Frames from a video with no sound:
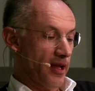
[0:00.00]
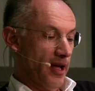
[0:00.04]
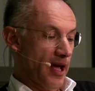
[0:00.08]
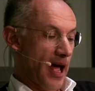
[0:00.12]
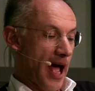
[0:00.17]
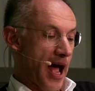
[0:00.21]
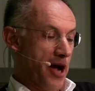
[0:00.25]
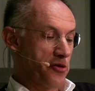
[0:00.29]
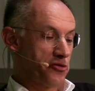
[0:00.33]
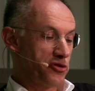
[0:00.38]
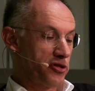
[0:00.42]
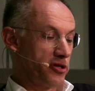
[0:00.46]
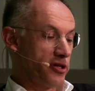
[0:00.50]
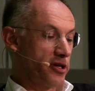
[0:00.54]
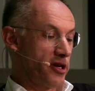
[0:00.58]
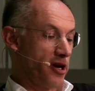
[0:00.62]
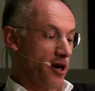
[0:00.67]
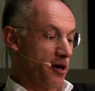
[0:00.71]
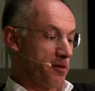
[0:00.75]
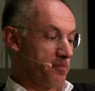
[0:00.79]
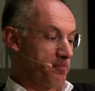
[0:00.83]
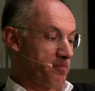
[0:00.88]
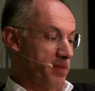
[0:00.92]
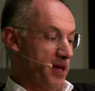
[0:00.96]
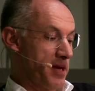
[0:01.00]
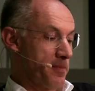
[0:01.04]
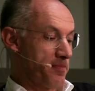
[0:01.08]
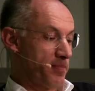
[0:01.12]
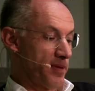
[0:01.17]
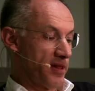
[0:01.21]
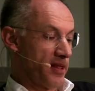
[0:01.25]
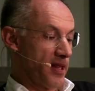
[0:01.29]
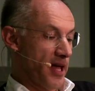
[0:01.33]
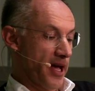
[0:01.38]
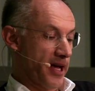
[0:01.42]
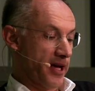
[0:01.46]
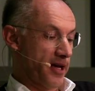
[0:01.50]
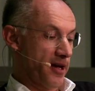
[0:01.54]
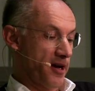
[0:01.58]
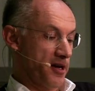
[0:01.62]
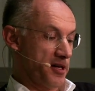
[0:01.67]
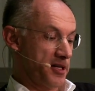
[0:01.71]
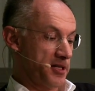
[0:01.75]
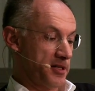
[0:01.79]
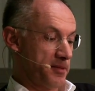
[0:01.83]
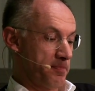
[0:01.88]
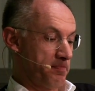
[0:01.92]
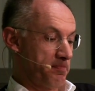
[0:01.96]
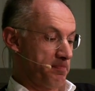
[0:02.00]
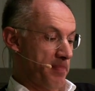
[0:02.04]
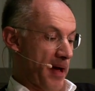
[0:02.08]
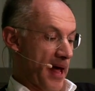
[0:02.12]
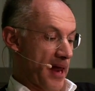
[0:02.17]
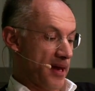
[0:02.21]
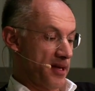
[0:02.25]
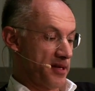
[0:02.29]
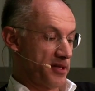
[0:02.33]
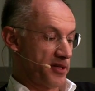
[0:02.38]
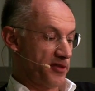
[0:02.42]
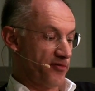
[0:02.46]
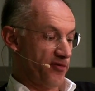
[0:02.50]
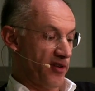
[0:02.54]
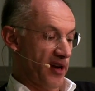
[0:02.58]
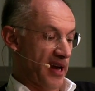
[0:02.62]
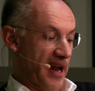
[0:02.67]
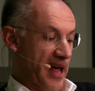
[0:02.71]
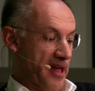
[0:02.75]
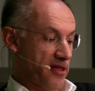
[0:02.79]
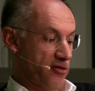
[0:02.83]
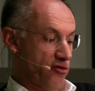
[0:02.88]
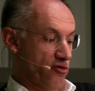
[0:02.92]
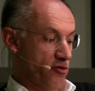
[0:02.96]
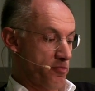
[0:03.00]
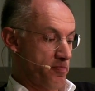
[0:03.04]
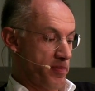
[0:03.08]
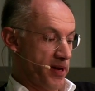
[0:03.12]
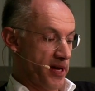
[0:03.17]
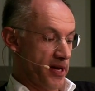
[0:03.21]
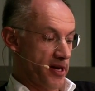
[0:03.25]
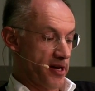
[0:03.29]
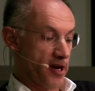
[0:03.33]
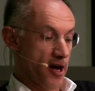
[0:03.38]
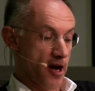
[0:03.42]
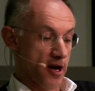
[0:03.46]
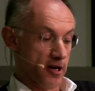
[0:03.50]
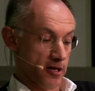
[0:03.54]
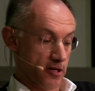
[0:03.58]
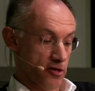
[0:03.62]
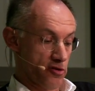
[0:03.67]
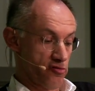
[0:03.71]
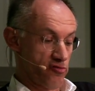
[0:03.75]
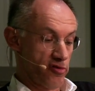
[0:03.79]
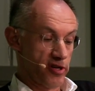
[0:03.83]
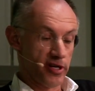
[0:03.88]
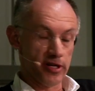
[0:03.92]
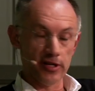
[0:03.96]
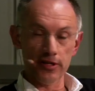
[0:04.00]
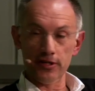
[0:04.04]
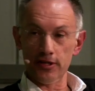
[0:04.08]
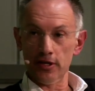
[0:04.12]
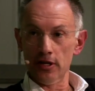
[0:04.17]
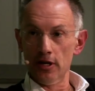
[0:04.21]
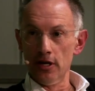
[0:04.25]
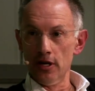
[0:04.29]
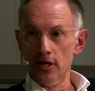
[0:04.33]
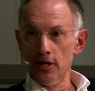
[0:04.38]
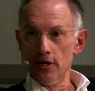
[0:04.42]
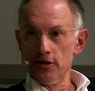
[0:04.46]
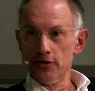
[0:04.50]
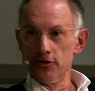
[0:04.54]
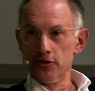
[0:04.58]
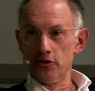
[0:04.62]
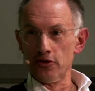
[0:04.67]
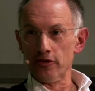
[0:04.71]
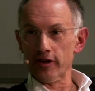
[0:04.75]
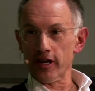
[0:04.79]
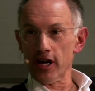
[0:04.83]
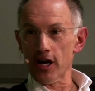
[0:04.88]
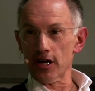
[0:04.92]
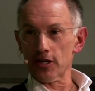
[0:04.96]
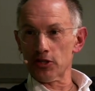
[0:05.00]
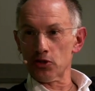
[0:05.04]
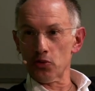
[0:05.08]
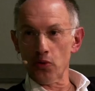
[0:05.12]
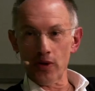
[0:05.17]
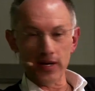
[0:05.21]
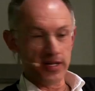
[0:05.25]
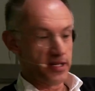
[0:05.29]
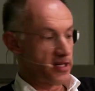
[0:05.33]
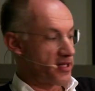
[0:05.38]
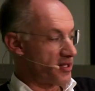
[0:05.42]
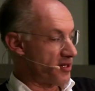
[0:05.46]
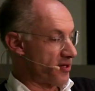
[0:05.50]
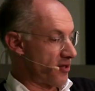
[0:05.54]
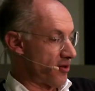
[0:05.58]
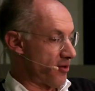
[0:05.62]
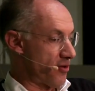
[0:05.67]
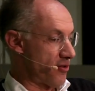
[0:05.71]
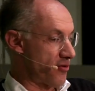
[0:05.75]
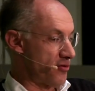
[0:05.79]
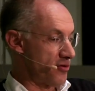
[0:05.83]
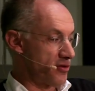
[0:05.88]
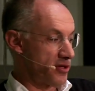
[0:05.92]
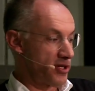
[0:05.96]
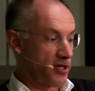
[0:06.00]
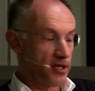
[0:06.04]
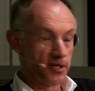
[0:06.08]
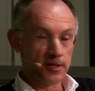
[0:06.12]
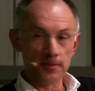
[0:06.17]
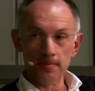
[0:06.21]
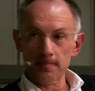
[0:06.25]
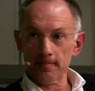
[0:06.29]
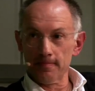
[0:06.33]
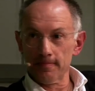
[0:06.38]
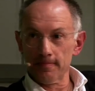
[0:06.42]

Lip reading: How should young people like us balance philanthropy in our careers during our 20s and 30s?